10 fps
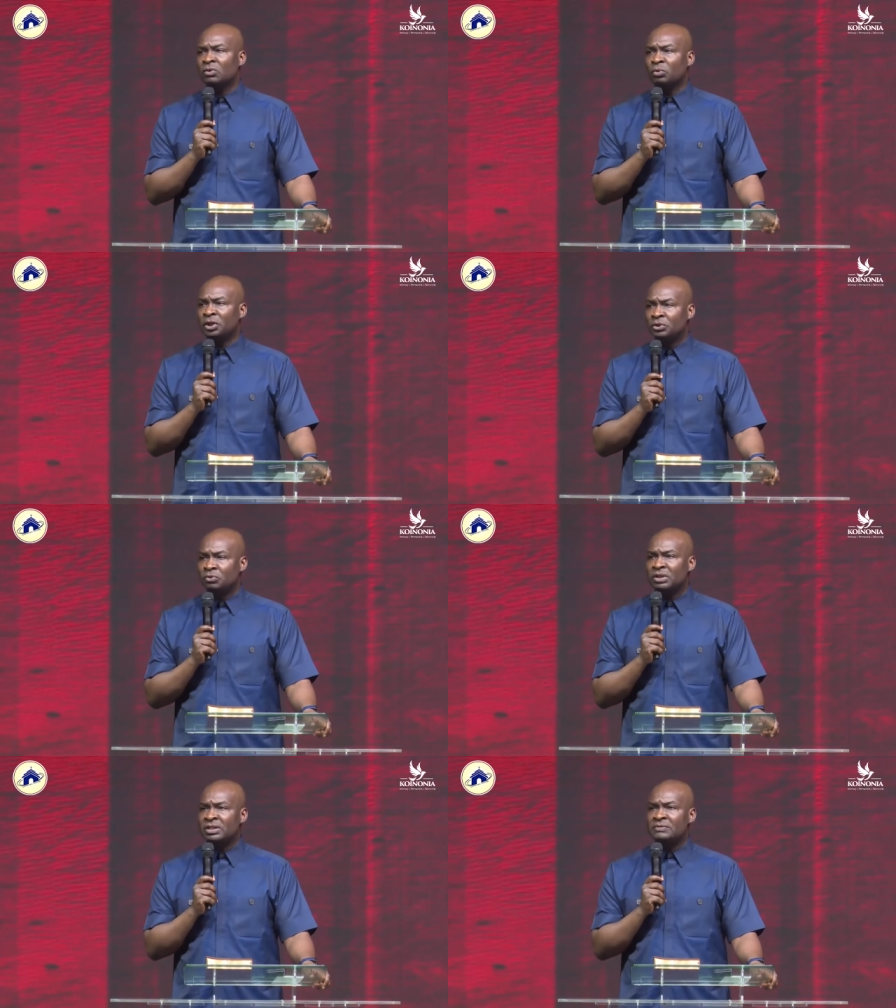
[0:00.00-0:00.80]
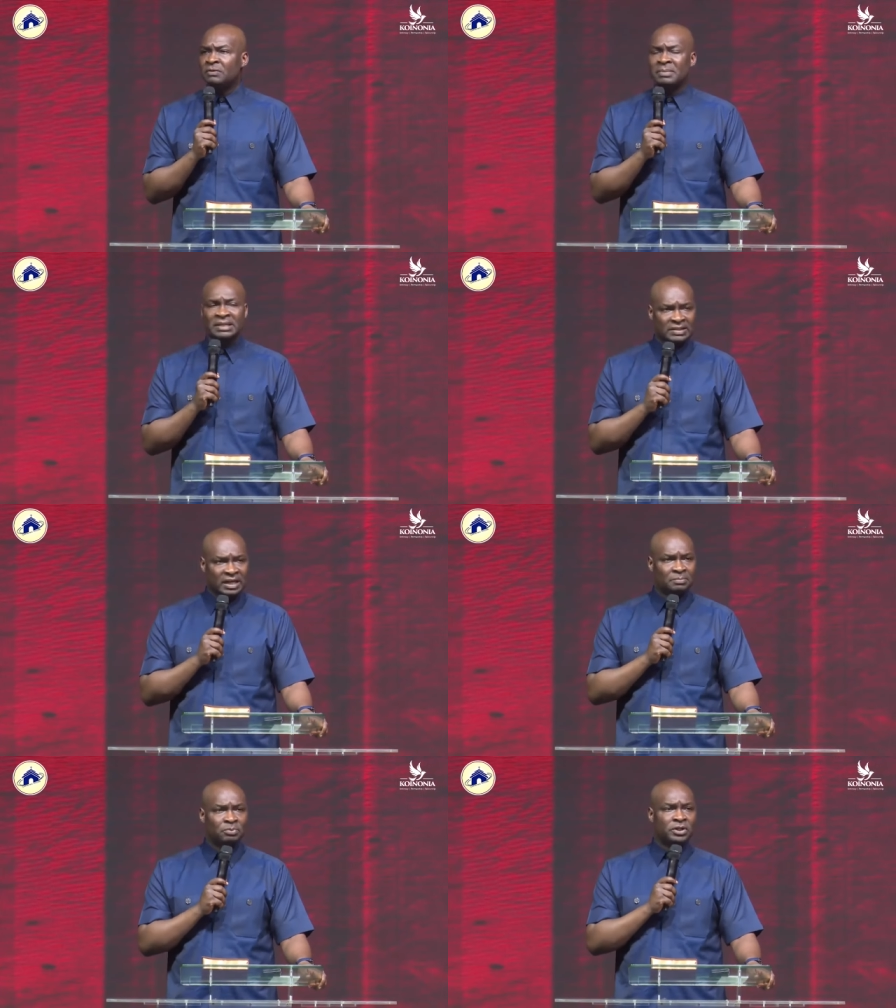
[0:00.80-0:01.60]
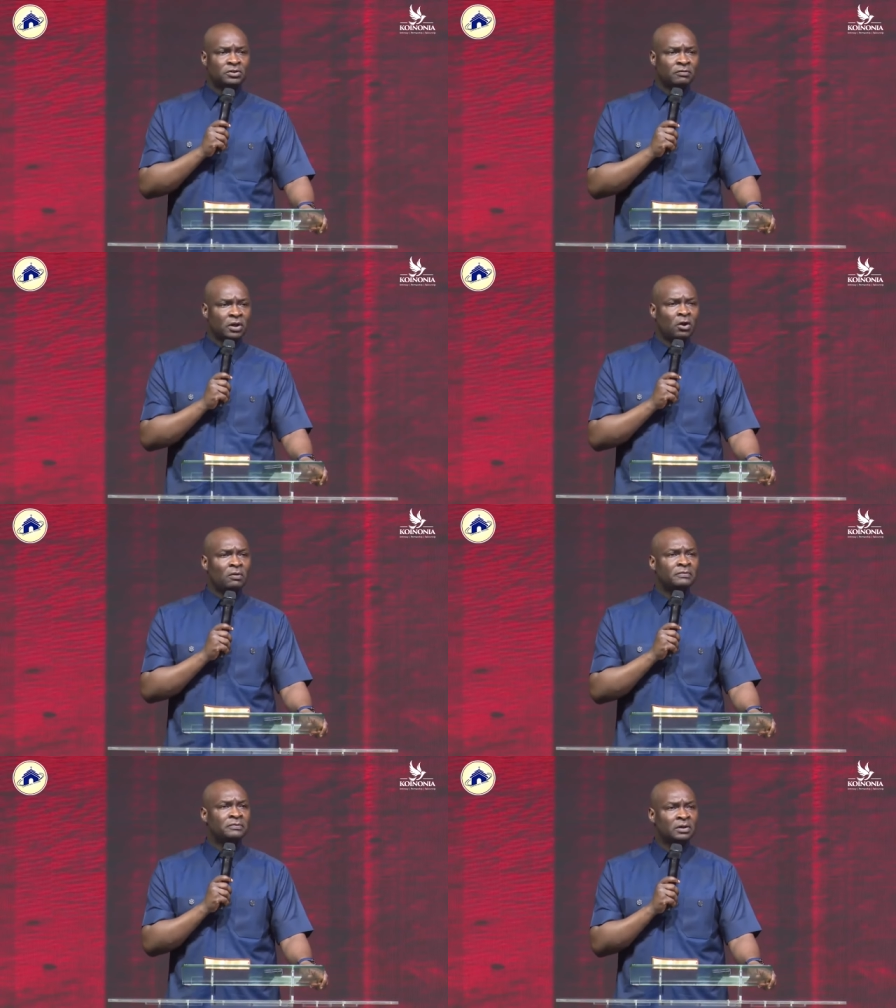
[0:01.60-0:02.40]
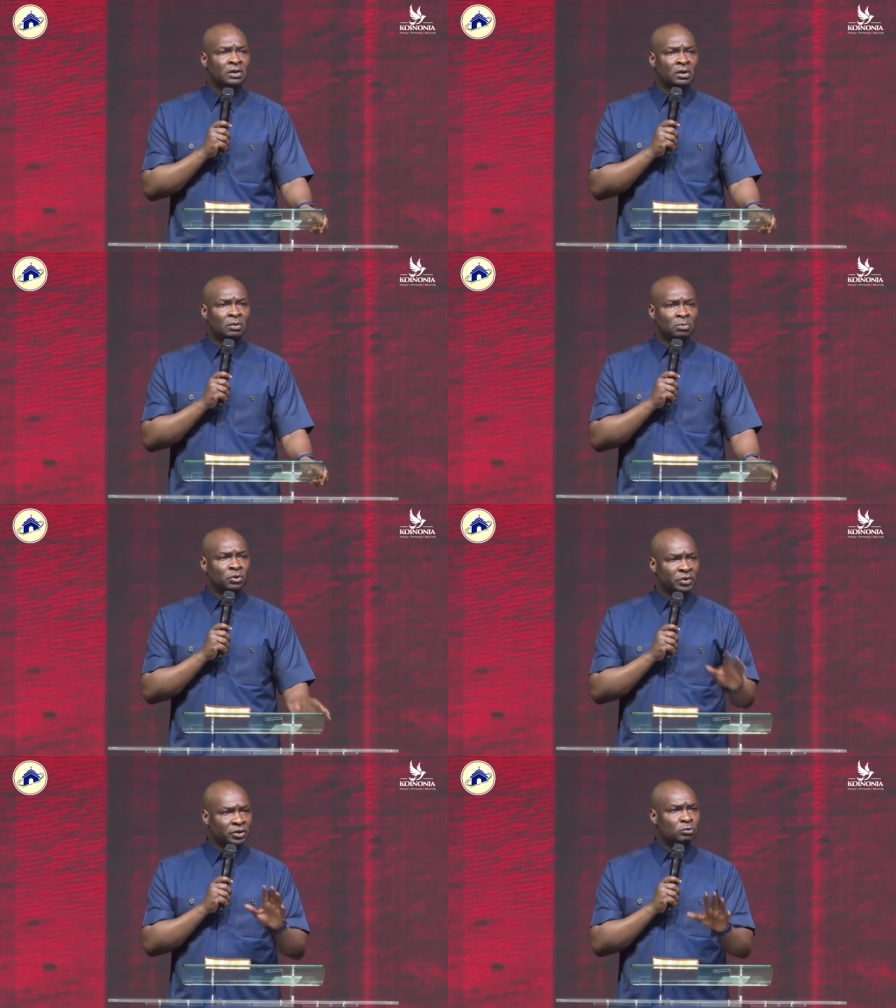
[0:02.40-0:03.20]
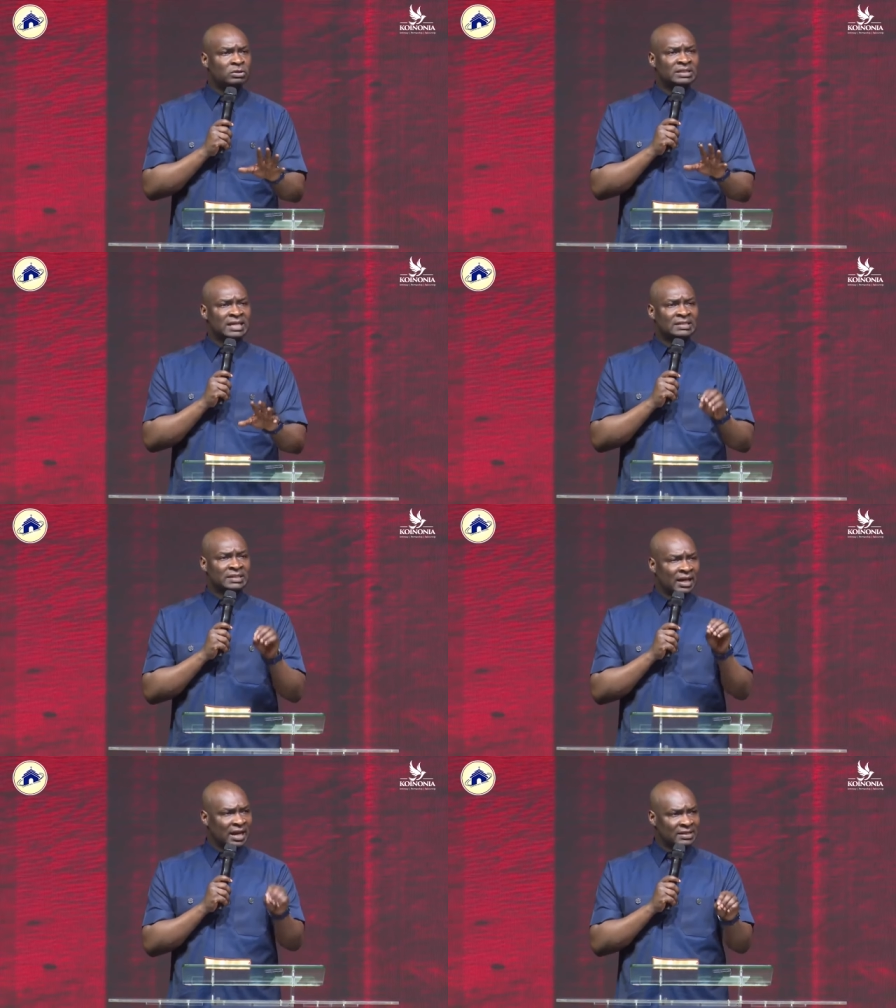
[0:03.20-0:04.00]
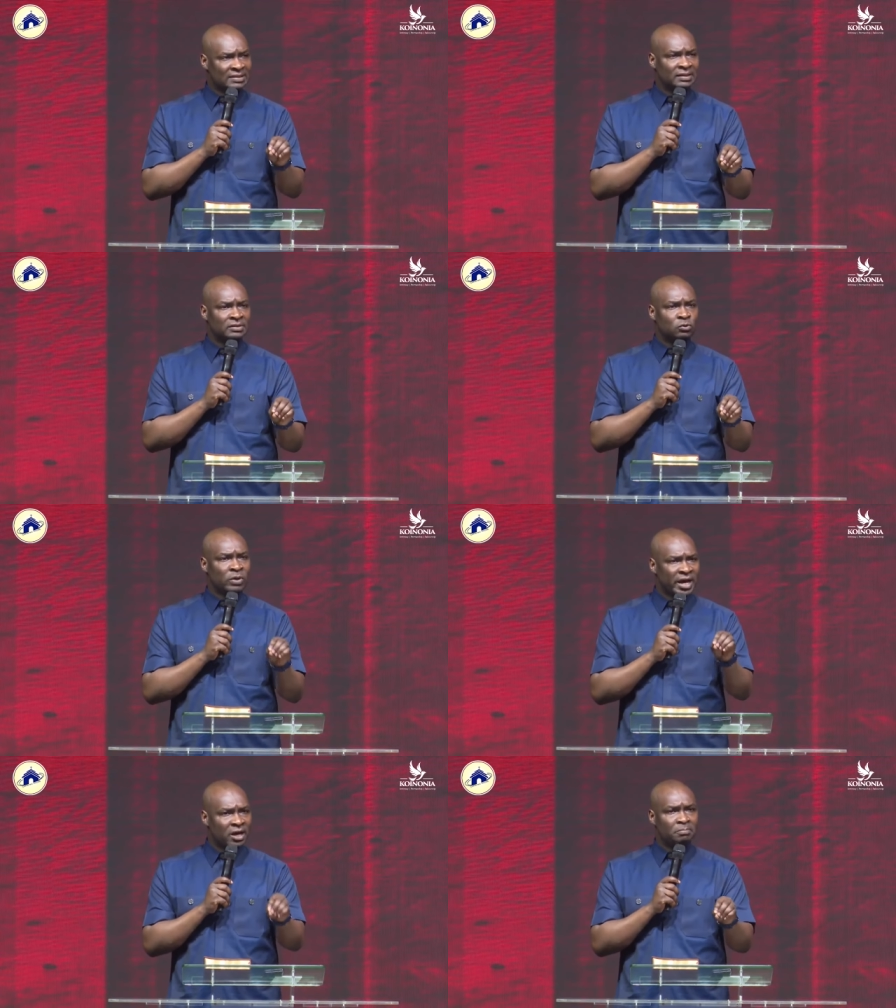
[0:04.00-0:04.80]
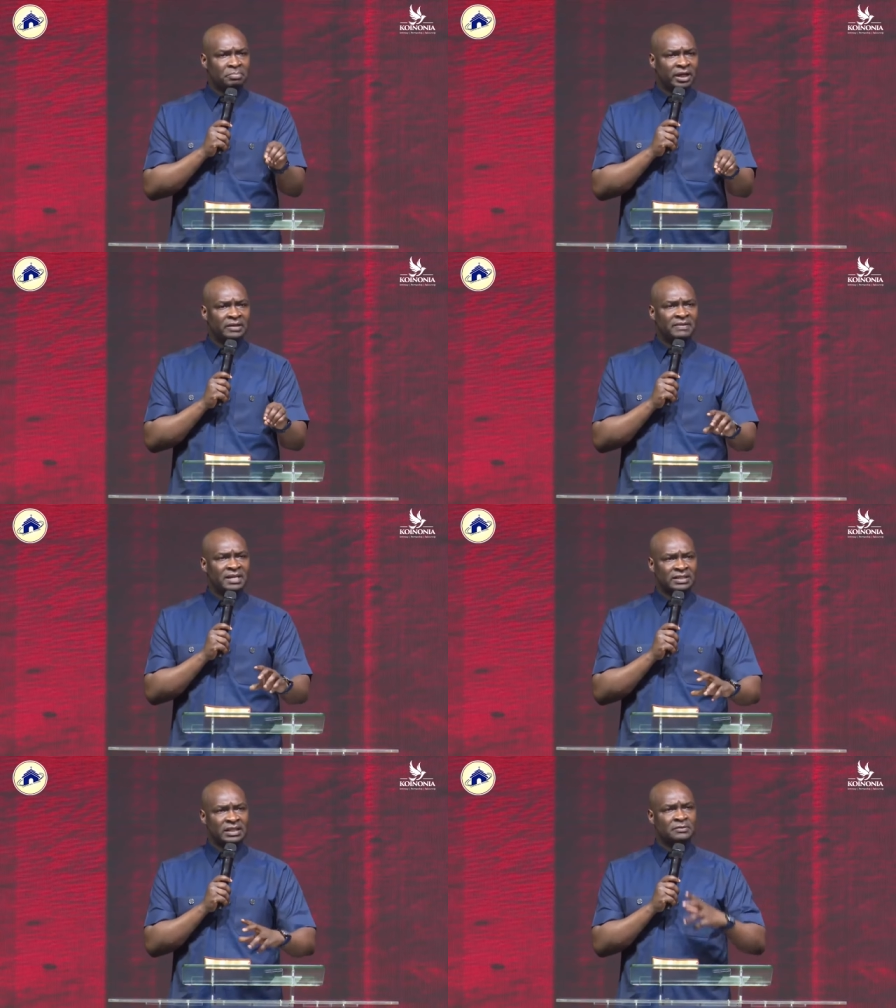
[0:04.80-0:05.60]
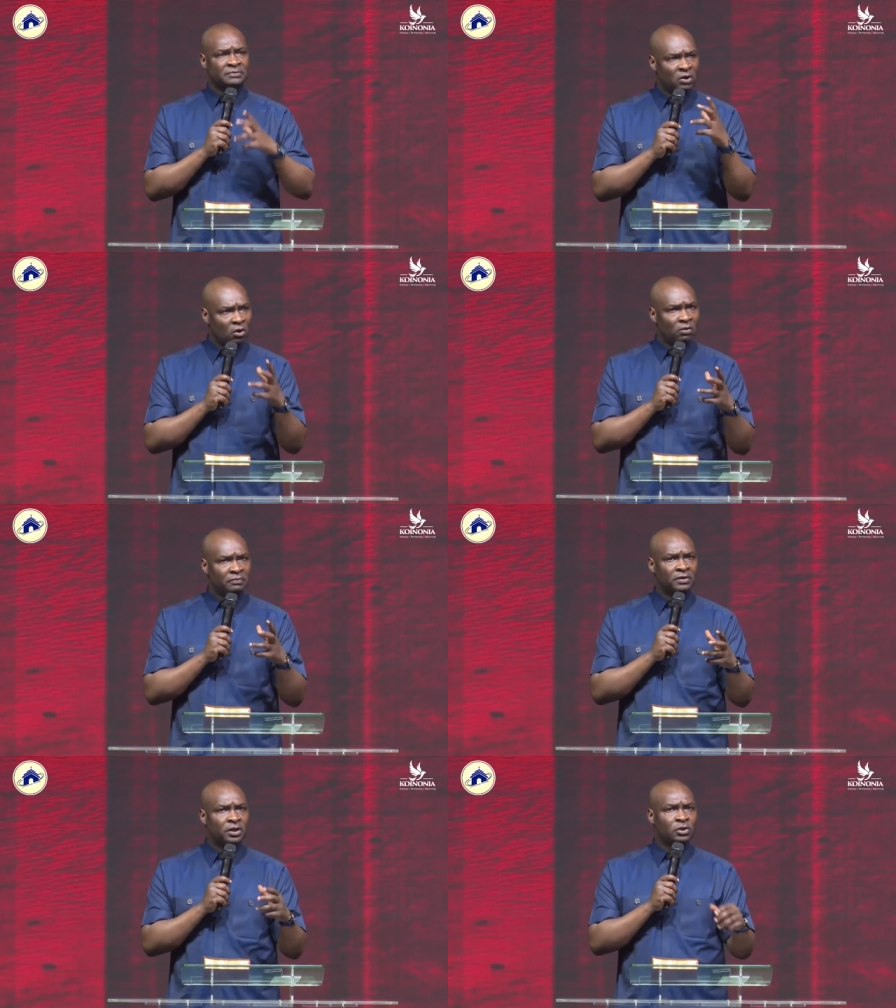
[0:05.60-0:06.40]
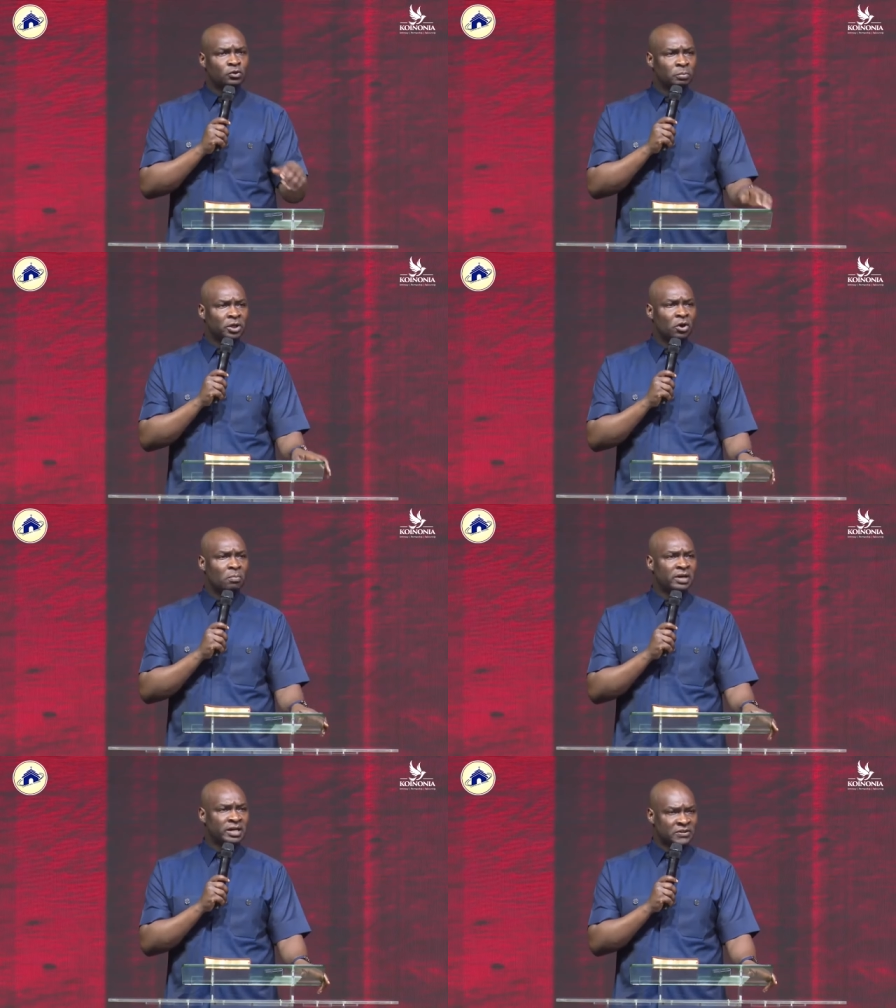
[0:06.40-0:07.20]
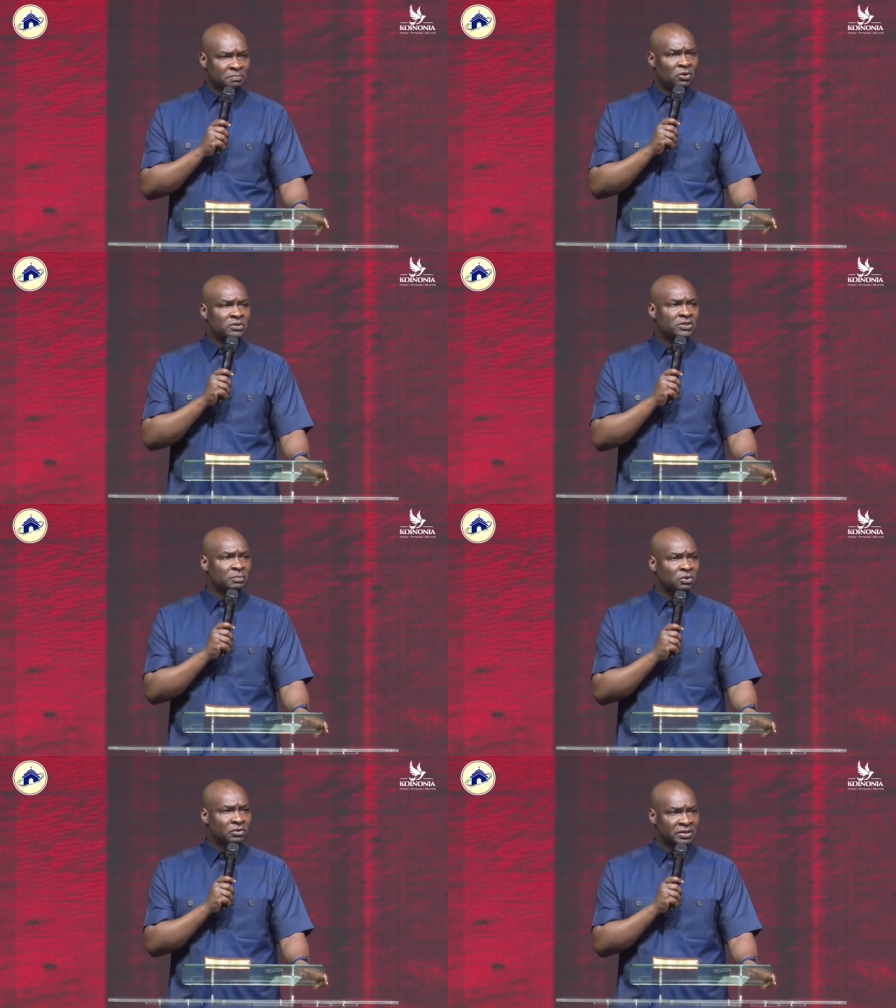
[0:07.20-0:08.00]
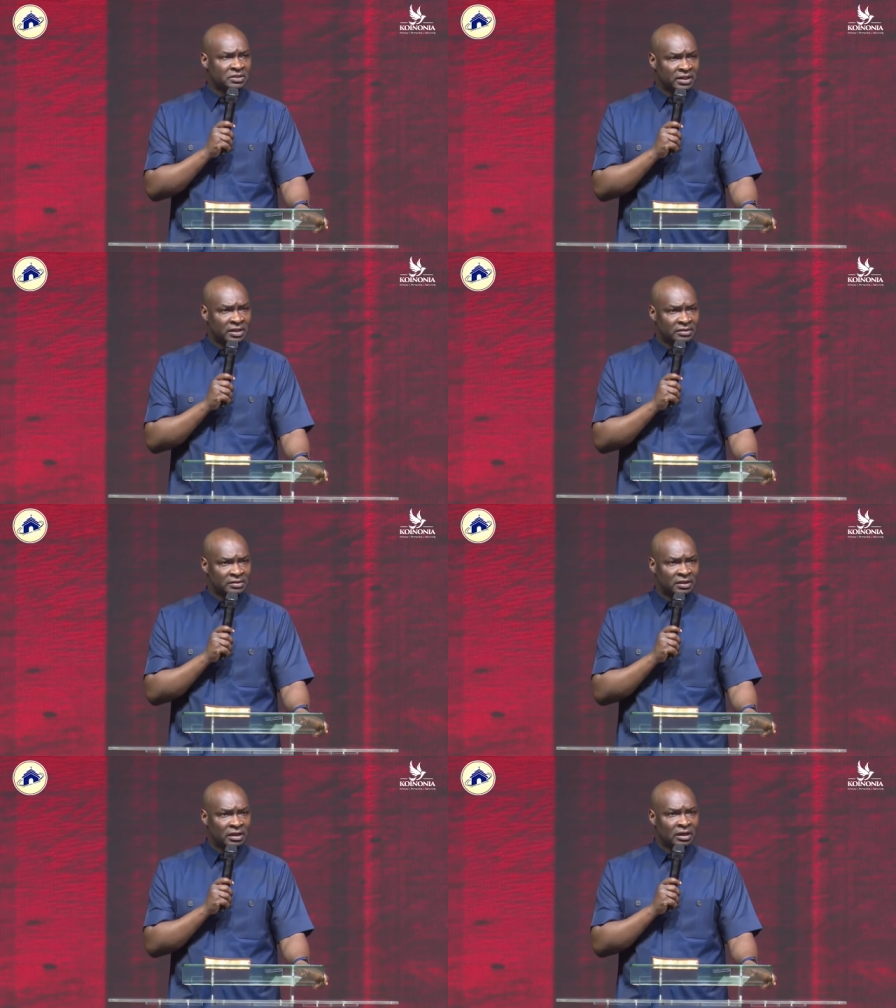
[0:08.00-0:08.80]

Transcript: We do this from a standpoint of love, but we do this as a lesson to help believers evolve to become responsible Christians.